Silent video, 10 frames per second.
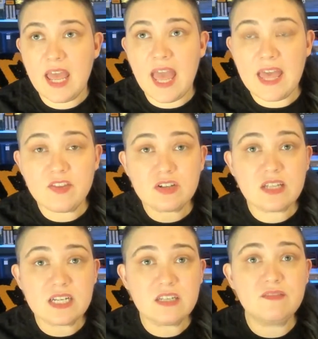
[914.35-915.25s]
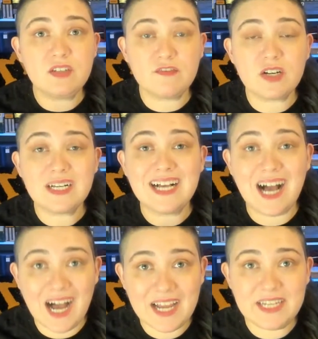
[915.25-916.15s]
And there's lots of different
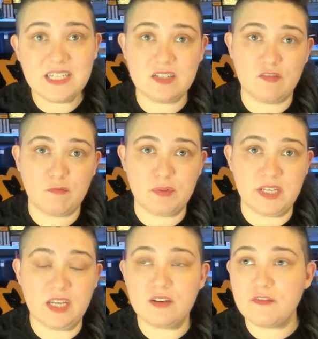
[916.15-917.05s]
kinds of bleed.